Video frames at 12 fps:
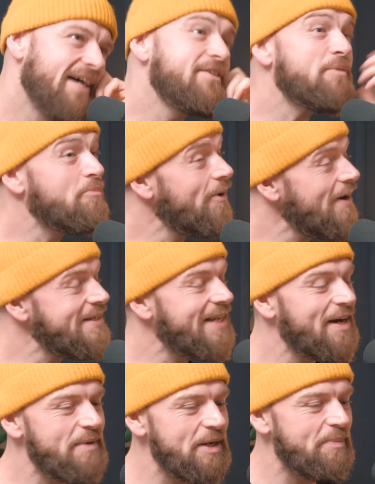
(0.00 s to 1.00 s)
I was surprised
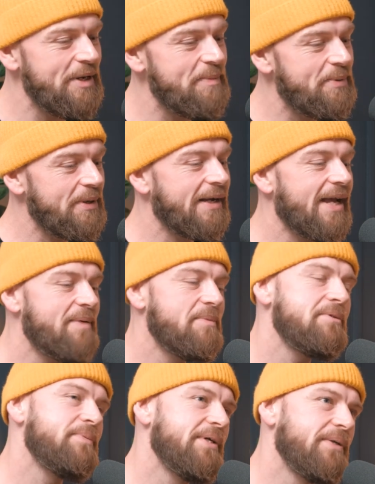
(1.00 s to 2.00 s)
how many people that came
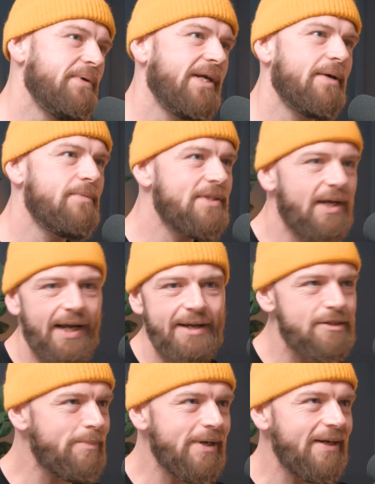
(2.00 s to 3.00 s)
up to me at the weekend was like,
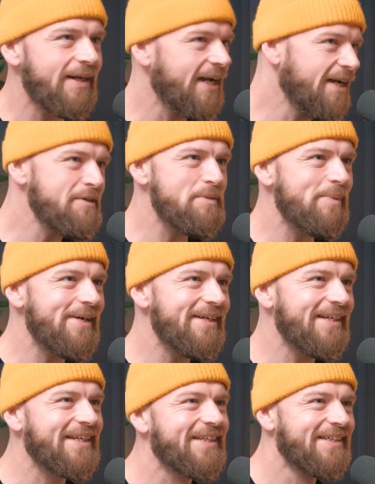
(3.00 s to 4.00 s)
how's the bike? How's the bike?